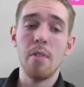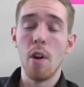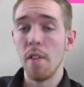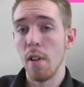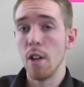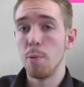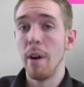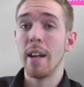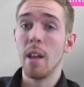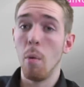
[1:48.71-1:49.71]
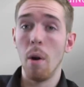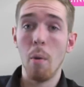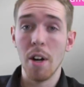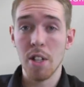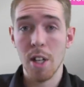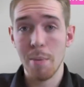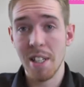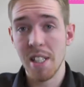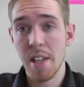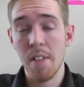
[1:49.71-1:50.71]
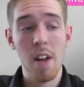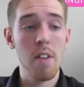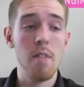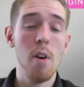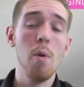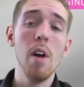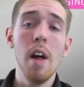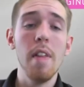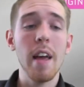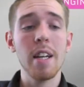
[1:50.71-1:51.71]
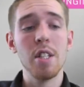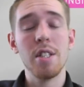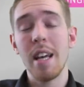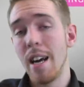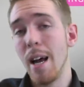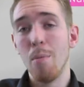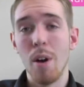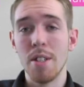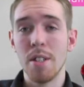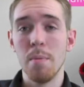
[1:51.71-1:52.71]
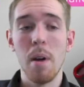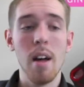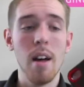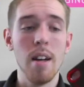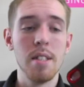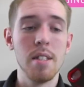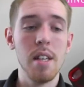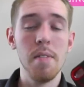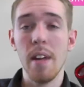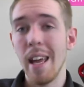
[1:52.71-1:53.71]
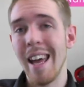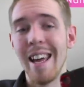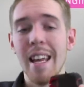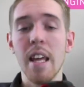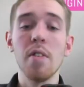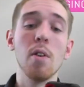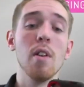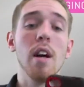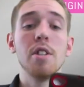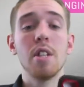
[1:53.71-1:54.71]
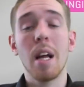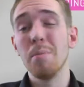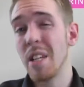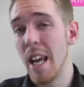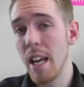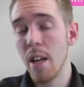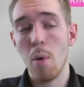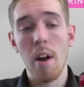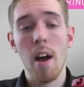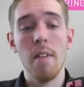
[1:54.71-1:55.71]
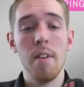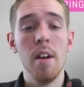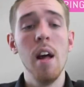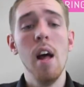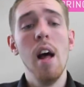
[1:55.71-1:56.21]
If they're on their lunch break and they want to watch a little bit of TV on their phone, they can just set it up, watch some TV, and eat their lunch. It comes in handy quite often.